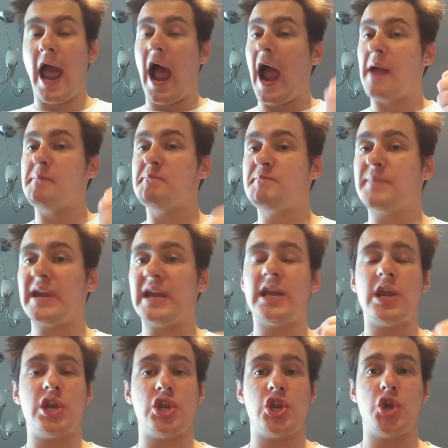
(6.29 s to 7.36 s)
I
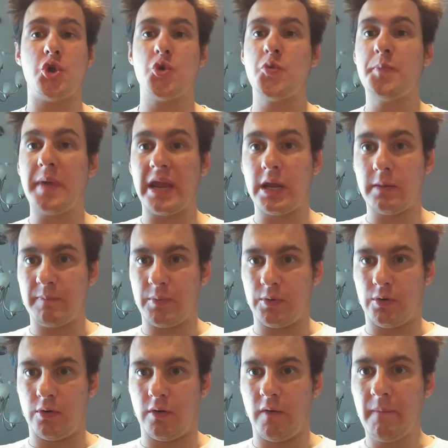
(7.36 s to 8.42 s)
meet new
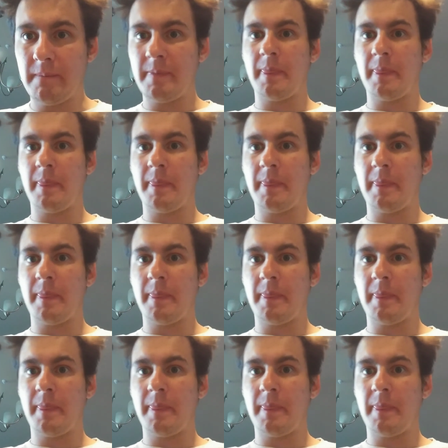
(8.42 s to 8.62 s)
people,